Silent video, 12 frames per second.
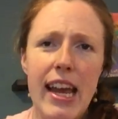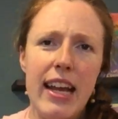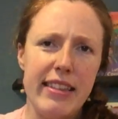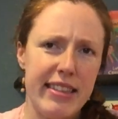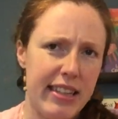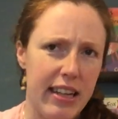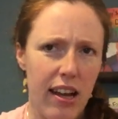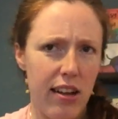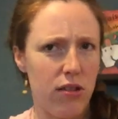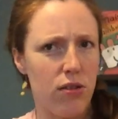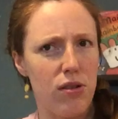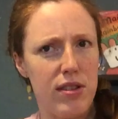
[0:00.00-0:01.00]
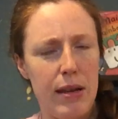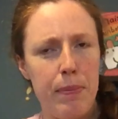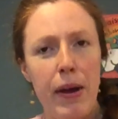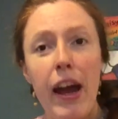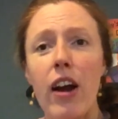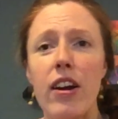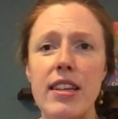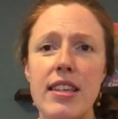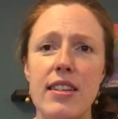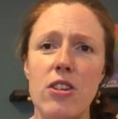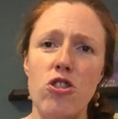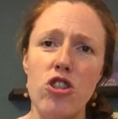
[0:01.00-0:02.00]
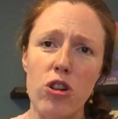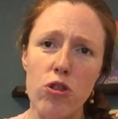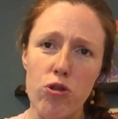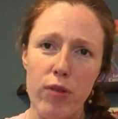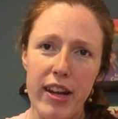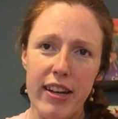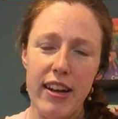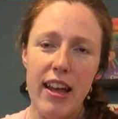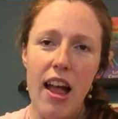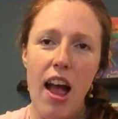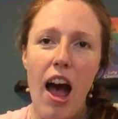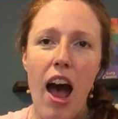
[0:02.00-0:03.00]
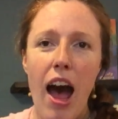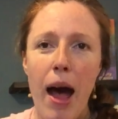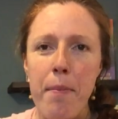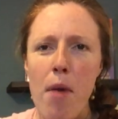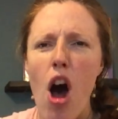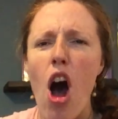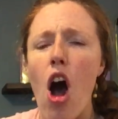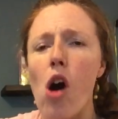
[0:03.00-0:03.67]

aunts and uncles and parents to children um,